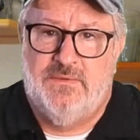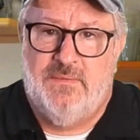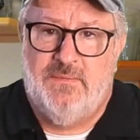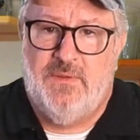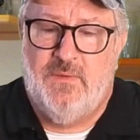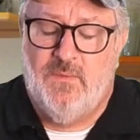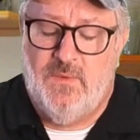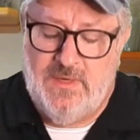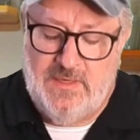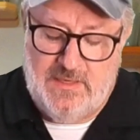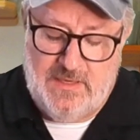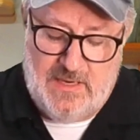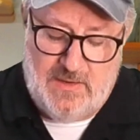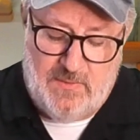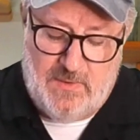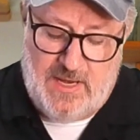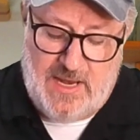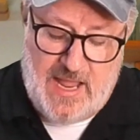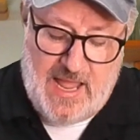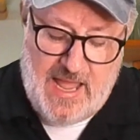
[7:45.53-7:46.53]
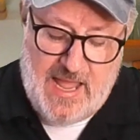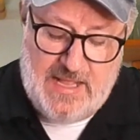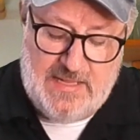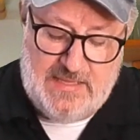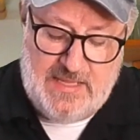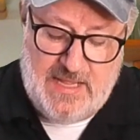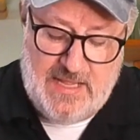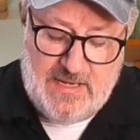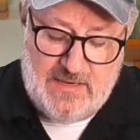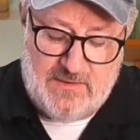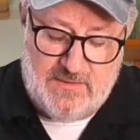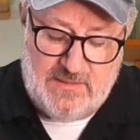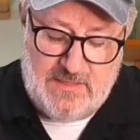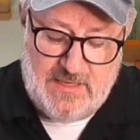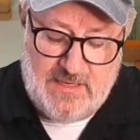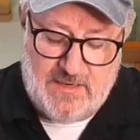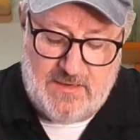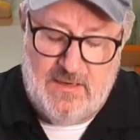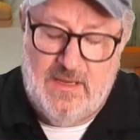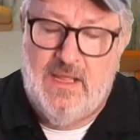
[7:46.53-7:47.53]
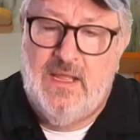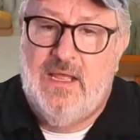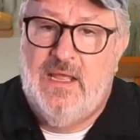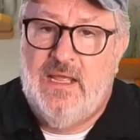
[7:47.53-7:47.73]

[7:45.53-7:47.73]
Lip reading: I mean, when it had the head on there,